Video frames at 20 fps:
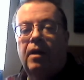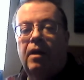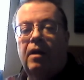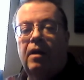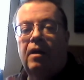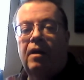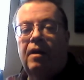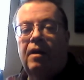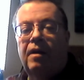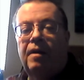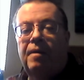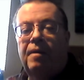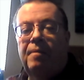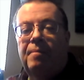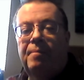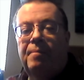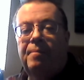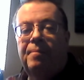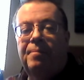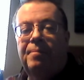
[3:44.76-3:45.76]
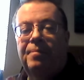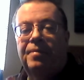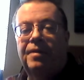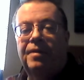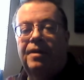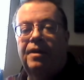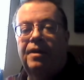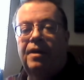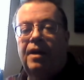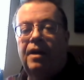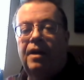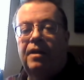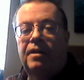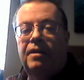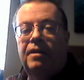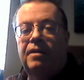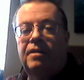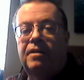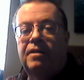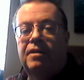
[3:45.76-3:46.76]

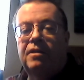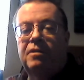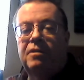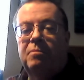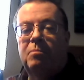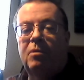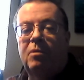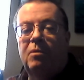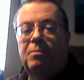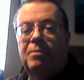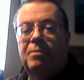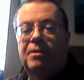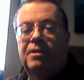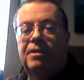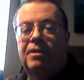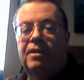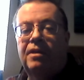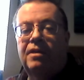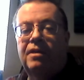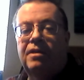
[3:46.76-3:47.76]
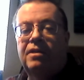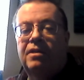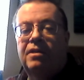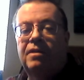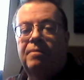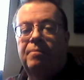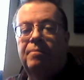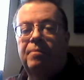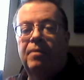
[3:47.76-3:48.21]
And it's prompted this,